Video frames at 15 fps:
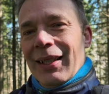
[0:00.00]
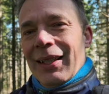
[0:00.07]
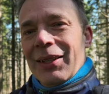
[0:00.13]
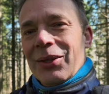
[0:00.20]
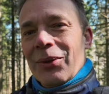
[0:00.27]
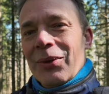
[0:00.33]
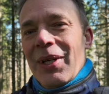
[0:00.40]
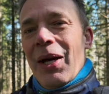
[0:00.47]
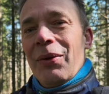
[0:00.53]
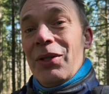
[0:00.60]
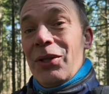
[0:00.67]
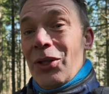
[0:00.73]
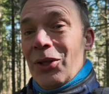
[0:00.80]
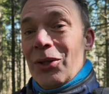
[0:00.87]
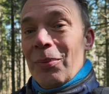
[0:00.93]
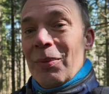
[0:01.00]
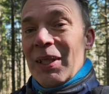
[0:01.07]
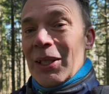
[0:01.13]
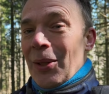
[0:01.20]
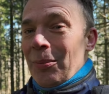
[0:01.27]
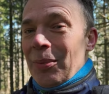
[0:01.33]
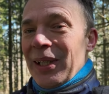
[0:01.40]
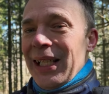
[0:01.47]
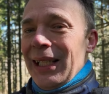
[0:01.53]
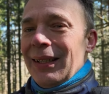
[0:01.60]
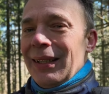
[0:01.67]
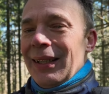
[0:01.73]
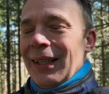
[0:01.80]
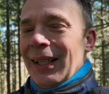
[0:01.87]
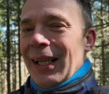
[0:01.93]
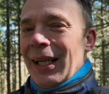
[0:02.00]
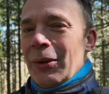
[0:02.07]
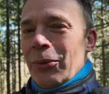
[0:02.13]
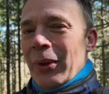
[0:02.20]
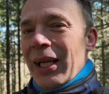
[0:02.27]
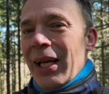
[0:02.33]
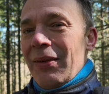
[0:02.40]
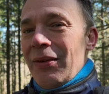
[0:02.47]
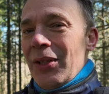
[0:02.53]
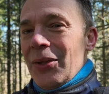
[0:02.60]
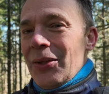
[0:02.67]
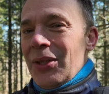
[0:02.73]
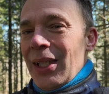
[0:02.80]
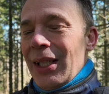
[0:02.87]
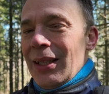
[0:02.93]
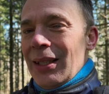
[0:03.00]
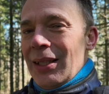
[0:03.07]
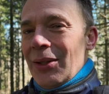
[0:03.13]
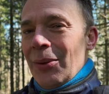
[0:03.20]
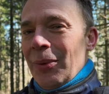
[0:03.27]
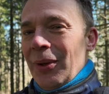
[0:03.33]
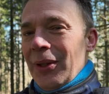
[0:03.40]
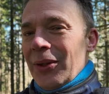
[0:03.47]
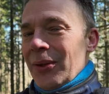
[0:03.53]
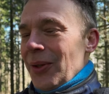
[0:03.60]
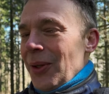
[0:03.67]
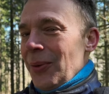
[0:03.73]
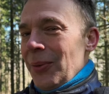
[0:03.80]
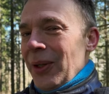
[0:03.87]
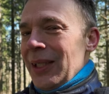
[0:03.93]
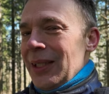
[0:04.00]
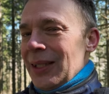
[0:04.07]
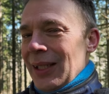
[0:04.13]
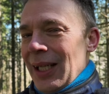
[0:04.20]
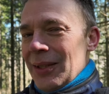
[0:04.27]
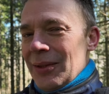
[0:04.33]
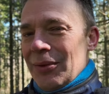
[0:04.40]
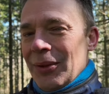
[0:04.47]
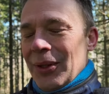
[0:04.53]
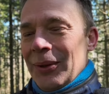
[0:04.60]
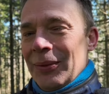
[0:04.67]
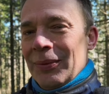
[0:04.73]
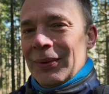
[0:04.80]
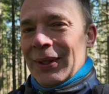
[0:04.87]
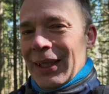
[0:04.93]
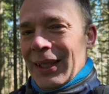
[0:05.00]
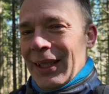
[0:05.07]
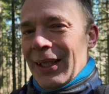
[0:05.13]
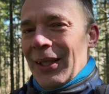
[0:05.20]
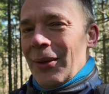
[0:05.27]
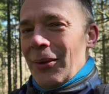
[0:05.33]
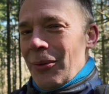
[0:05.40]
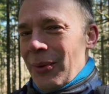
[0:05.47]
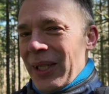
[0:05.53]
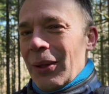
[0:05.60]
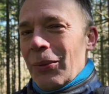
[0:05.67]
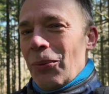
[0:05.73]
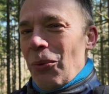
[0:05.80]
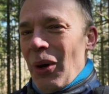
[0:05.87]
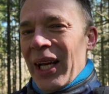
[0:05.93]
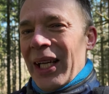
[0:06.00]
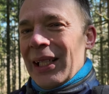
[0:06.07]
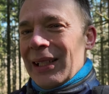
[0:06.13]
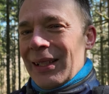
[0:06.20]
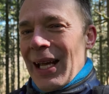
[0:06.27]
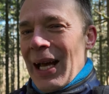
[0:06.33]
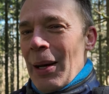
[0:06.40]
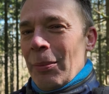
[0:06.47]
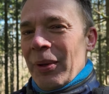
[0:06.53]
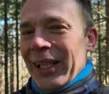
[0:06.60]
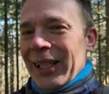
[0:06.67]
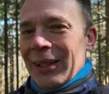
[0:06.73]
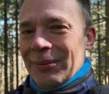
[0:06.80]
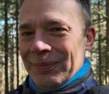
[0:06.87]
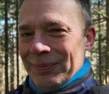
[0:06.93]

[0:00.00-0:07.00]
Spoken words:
So now the system is complete, and whenever you see this symbol, you know what it stands for. Real wild camping.